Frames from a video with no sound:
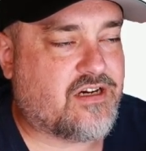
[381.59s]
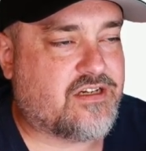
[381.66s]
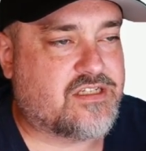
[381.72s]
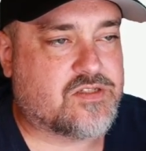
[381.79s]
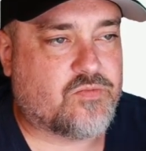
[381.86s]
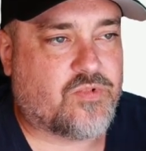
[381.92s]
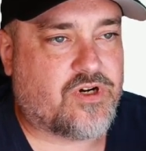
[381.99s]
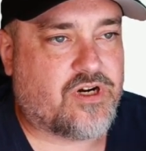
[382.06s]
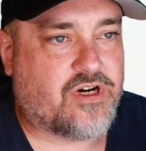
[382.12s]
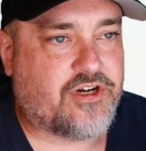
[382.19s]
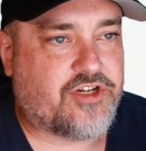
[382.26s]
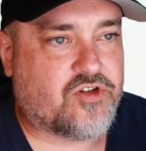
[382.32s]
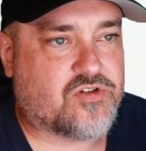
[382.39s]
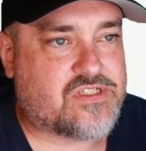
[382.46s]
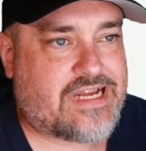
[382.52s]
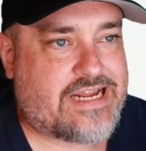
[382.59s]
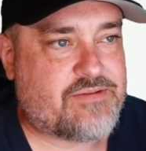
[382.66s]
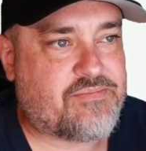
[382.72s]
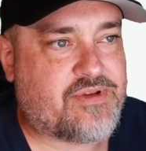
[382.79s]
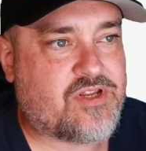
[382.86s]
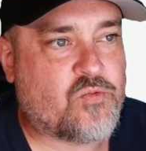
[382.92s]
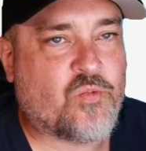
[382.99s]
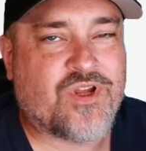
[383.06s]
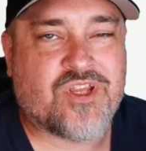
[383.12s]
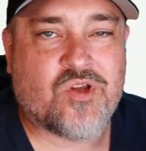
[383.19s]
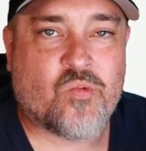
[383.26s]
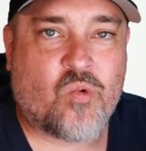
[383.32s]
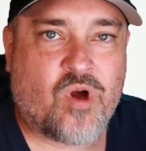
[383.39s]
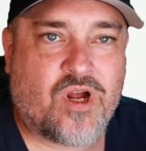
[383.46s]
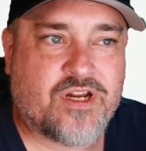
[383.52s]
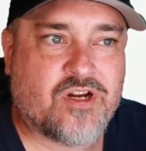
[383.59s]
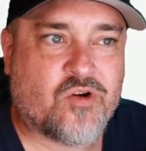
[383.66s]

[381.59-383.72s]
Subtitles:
is where you'll type in what you want